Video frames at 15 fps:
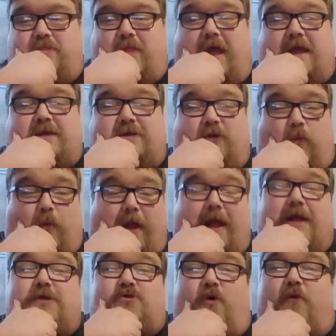That's the
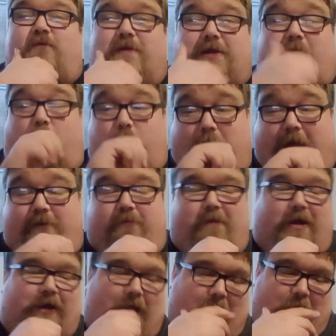weird sort of thing I would have in
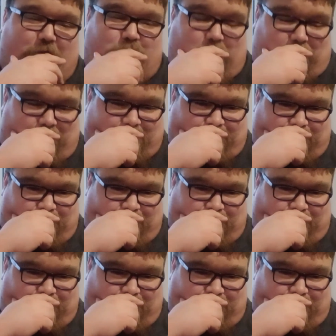my collection.